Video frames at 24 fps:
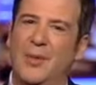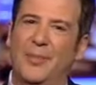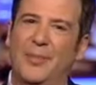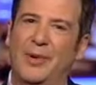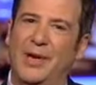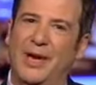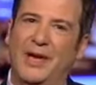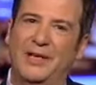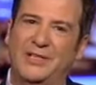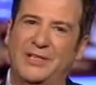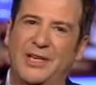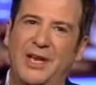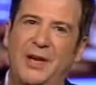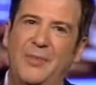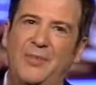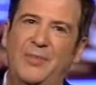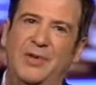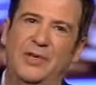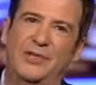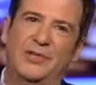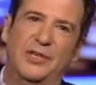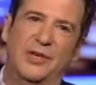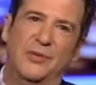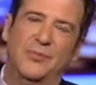But let's keep
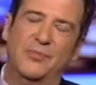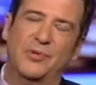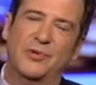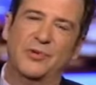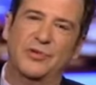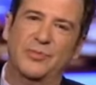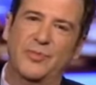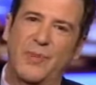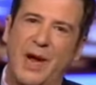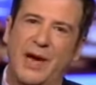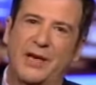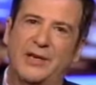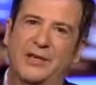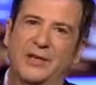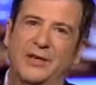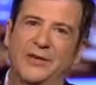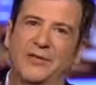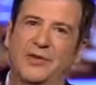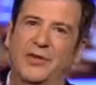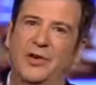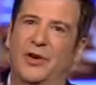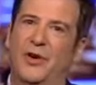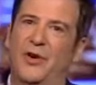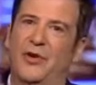this in
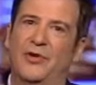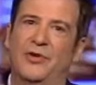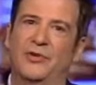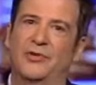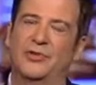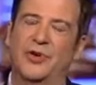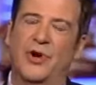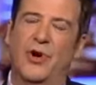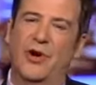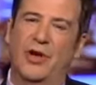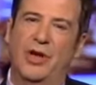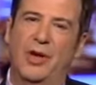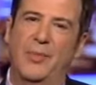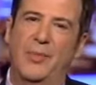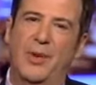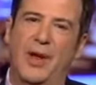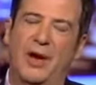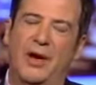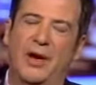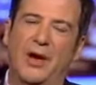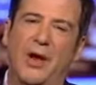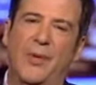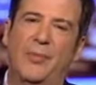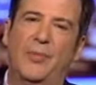perspective. You know, you're talking
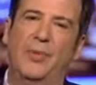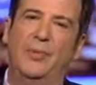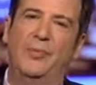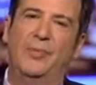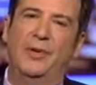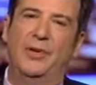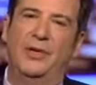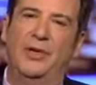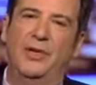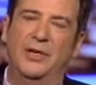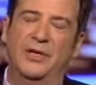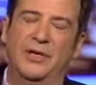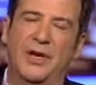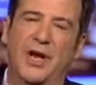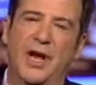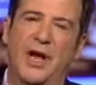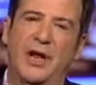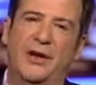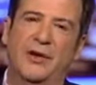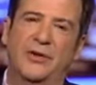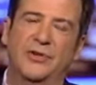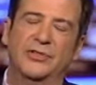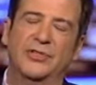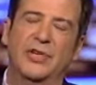about a couple $1 billion
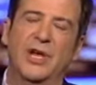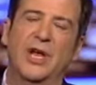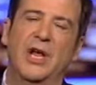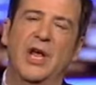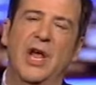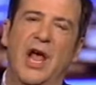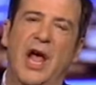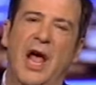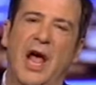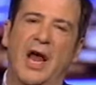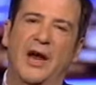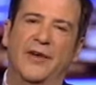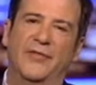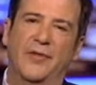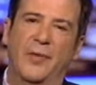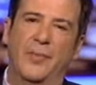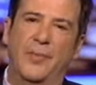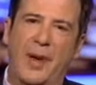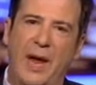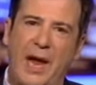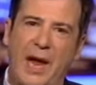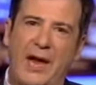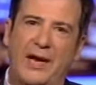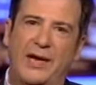out of a
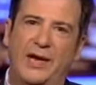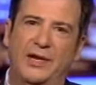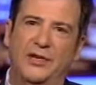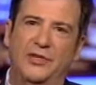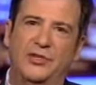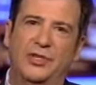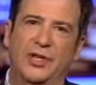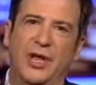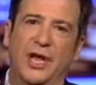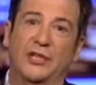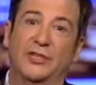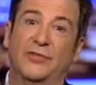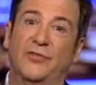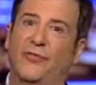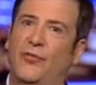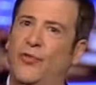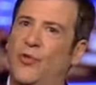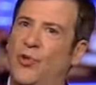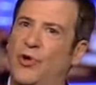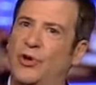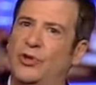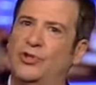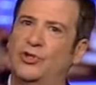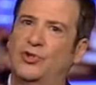package that's
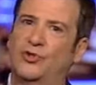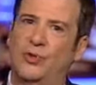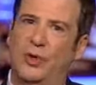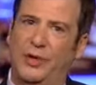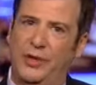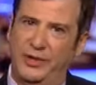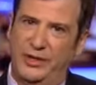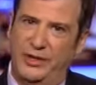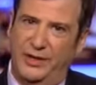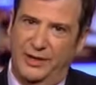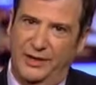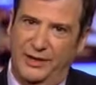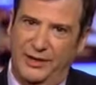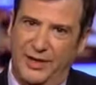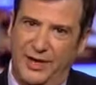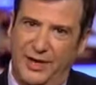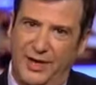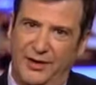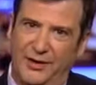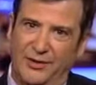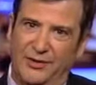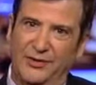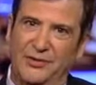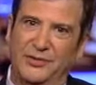$4 trillion.
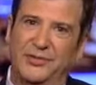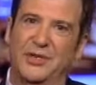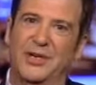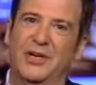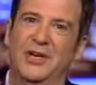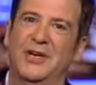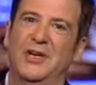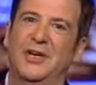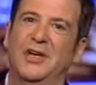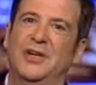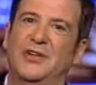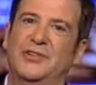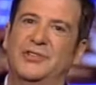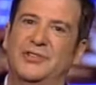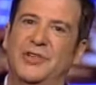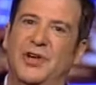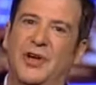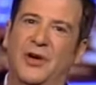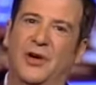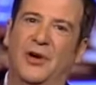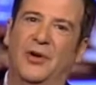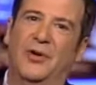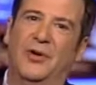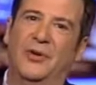
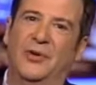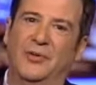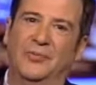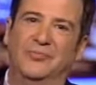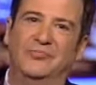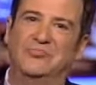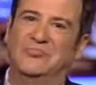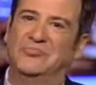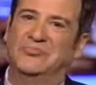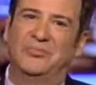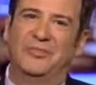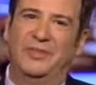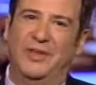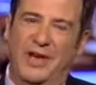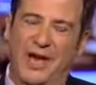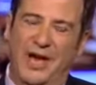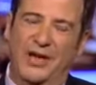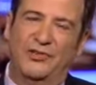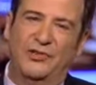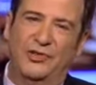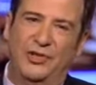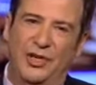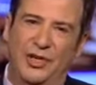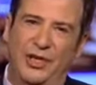So,
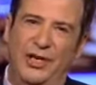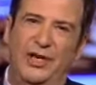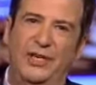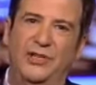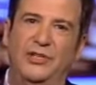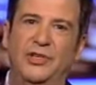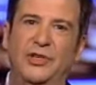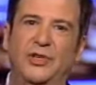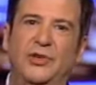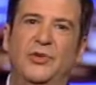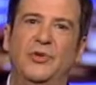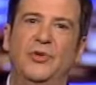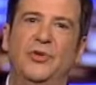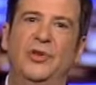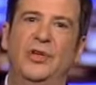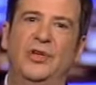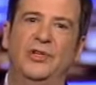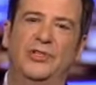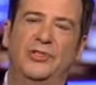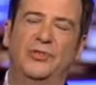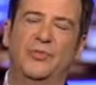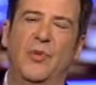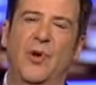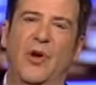yes, you need to do
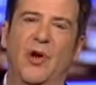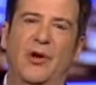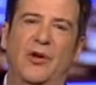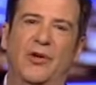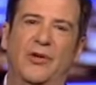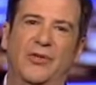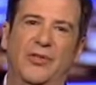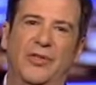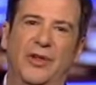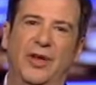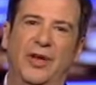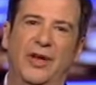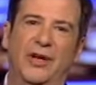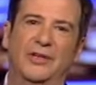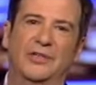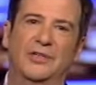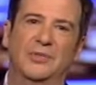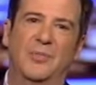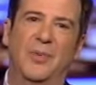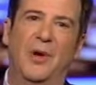these smaller things,